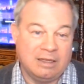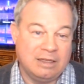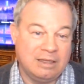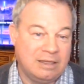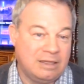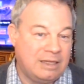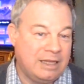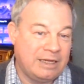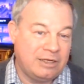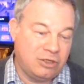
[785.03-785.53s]

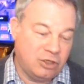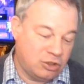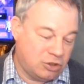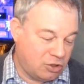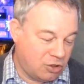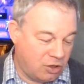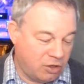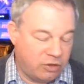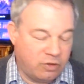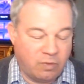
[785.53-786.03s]
that just
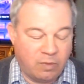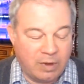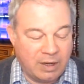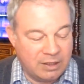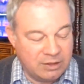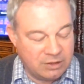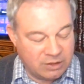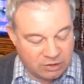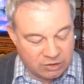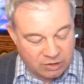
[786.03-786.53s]

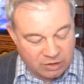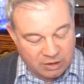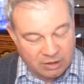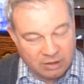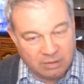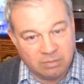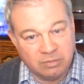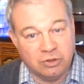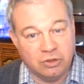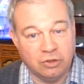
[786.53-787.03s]
authorizes
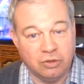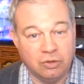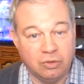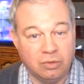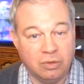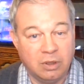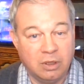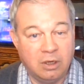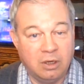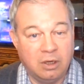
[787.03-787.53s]
them to,
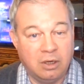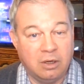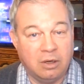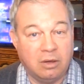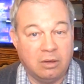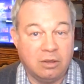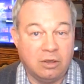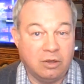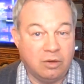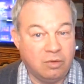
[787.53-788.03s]

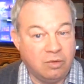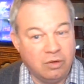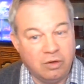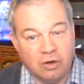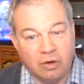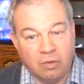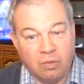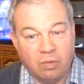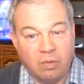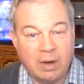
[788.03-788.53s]

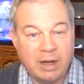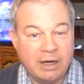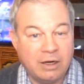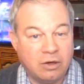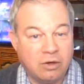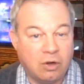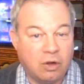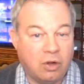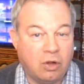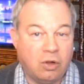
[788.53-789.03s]
write a
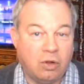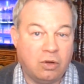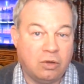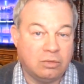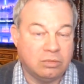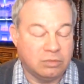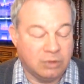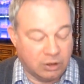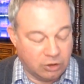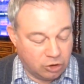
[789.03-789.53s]
call,
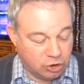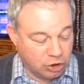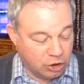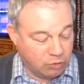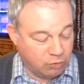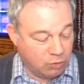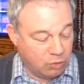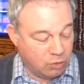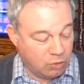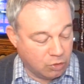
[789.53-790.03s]
a
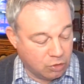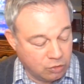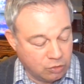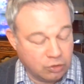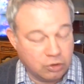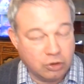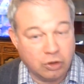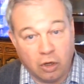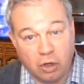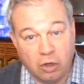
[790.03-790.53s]
general loose
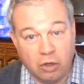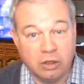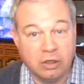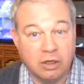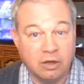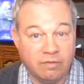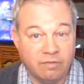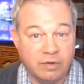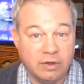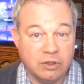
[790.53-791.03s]
call to
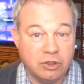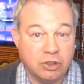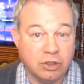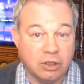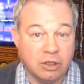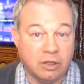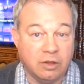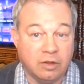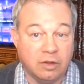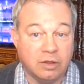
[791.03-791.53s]
convention,
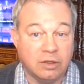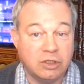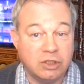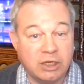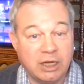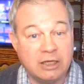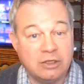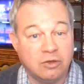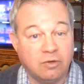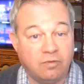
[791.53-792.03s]
and the
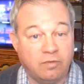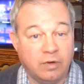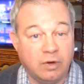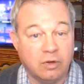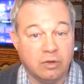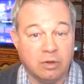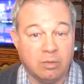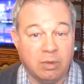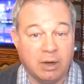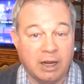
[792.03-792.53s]
states will fill in
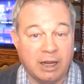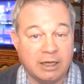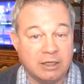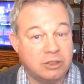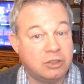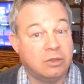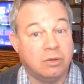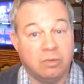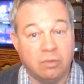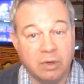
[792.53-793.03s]
the blanks.
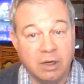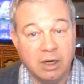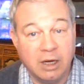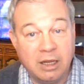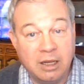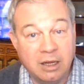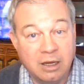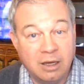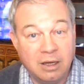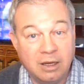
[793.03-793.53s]
Really?
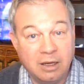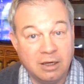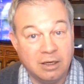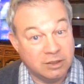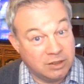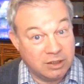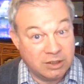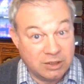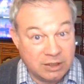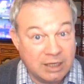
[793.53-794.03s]
Does
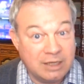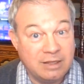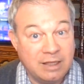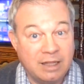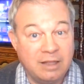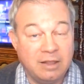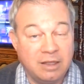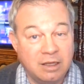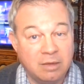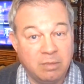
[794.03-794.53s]
it say that in
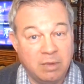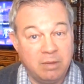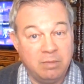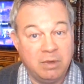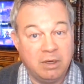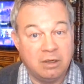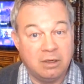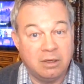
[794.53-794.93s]
the amendment?